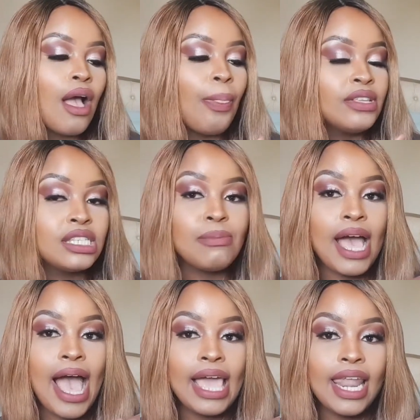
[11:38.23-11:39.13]
This is my
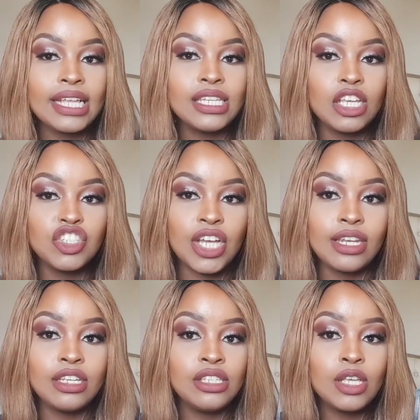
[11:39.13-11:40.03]
highlighting
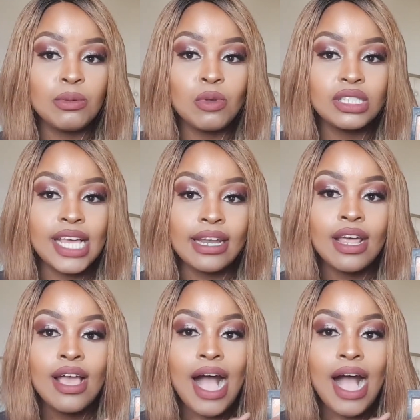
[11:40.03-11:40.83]
shade. You see, it's almost done.